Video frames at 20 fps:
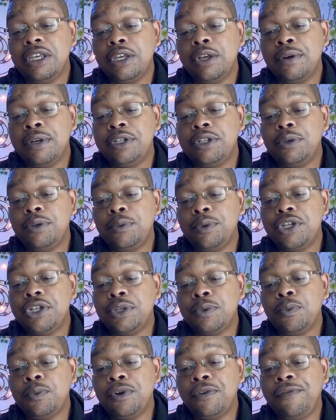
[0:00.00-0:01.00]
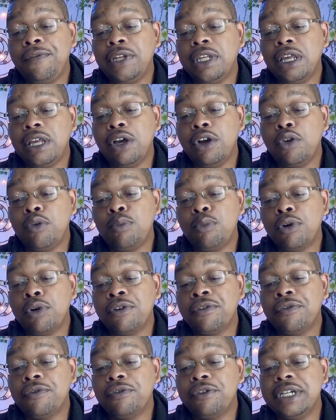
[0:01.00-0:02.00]
Your intuition will flow more
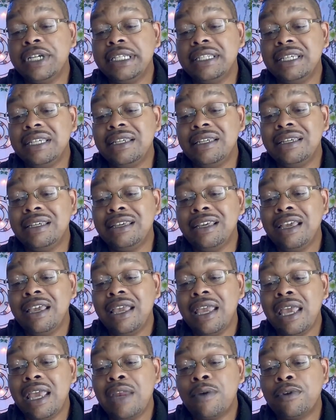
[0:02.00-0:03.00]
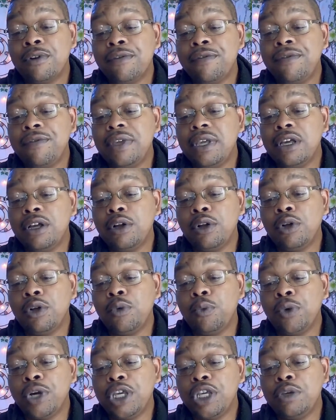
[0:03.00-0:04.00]
freely and reveal
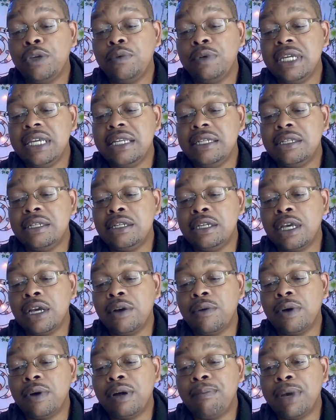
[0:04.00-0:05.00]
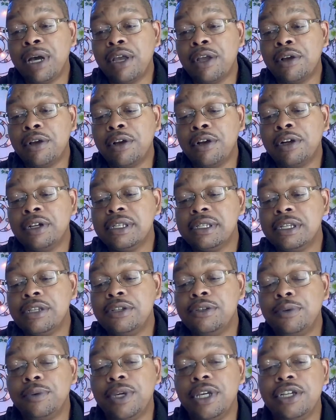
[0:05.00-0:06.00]
what you need to know about your
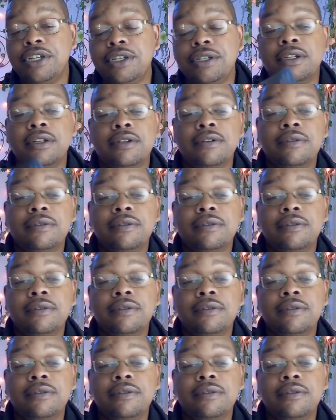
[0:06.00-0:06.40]
situation.